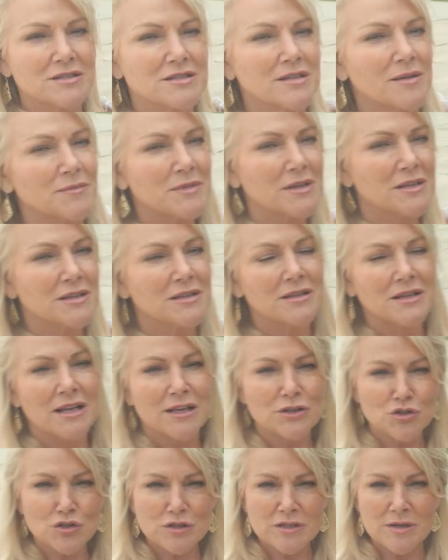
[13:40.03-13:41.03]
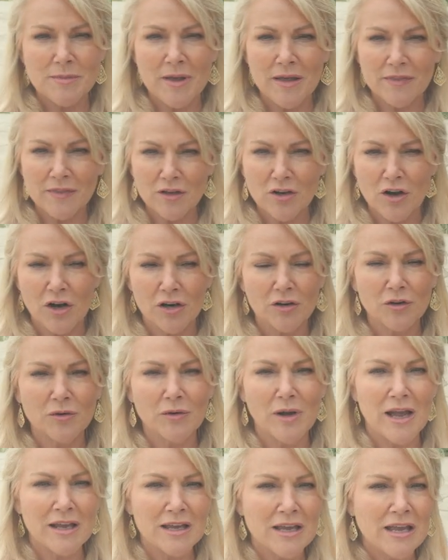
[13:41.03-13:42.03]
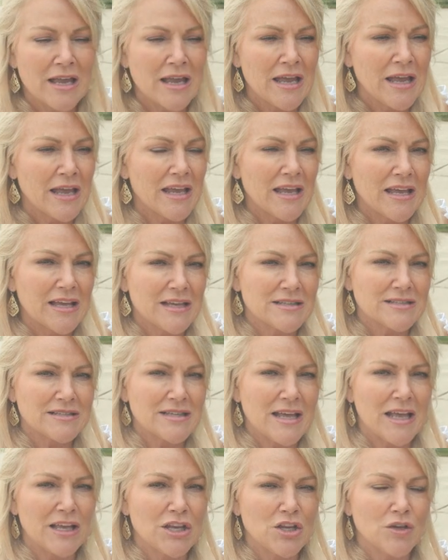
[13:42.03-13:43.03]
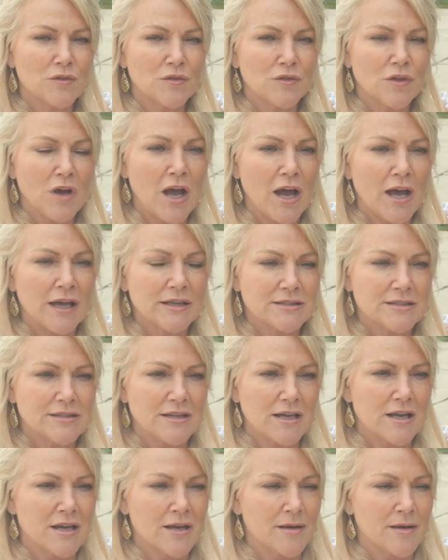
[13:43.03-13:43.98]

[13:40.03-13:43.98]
Something interesting about the cargo rack is that you've got,